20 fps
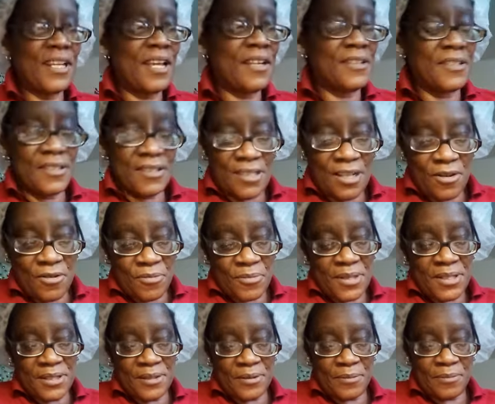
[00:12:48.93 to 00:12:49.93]
I done sold
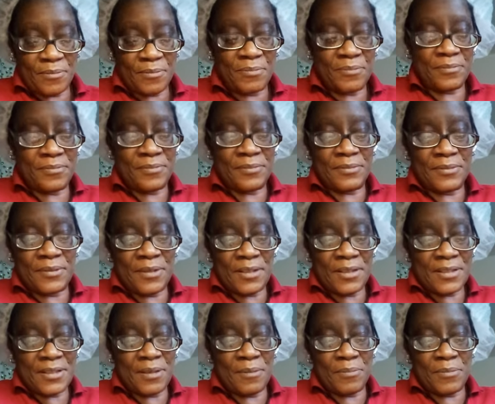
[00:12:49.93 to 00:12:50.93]
me some
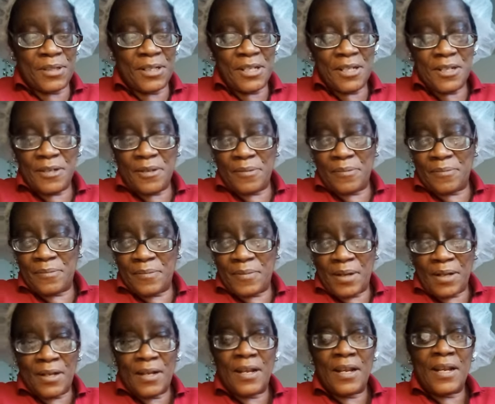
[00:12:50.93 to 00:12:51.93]
some dumb
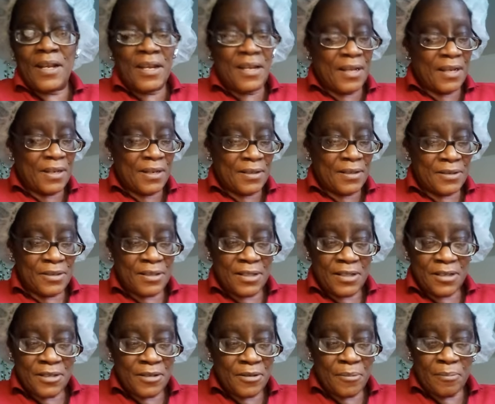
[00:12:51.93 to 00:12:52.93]

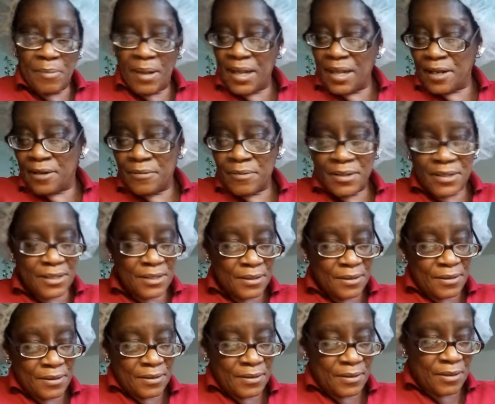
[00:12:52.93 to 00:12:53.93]
dumb batteries.
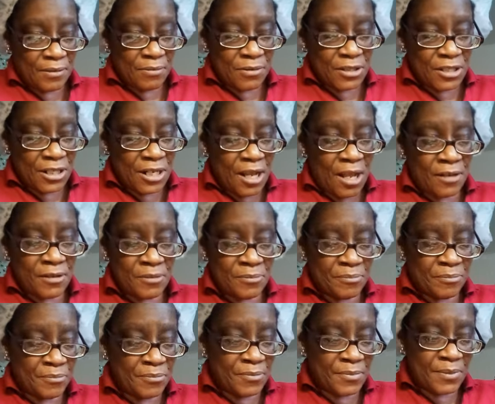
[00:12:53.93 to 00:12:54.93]
Or uh, what you call
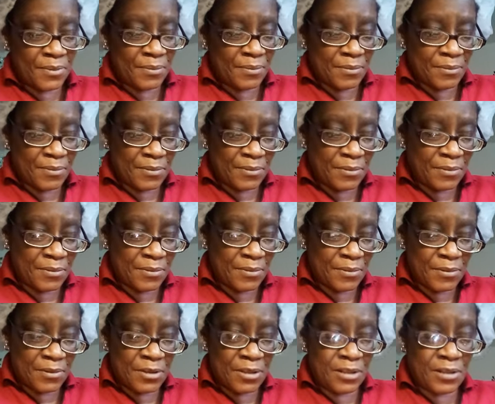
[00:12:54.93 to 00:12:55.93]
them?
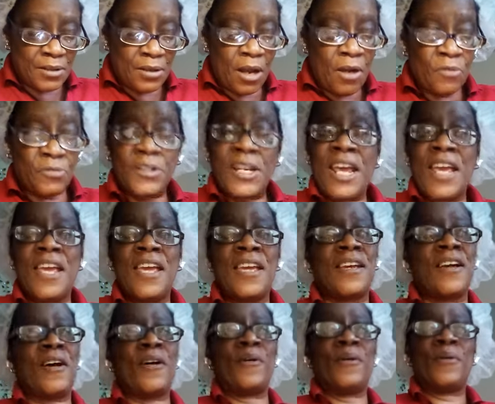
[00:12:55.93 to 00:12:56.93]
Oh, there
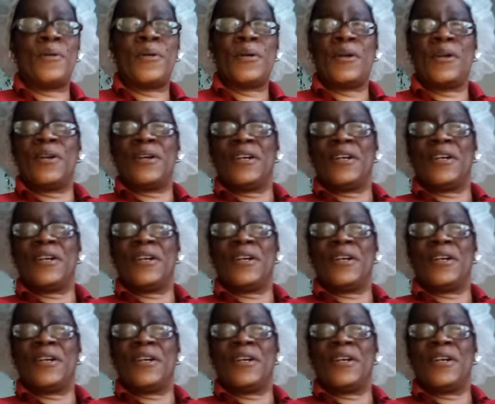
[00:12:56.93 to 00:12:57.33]
you go.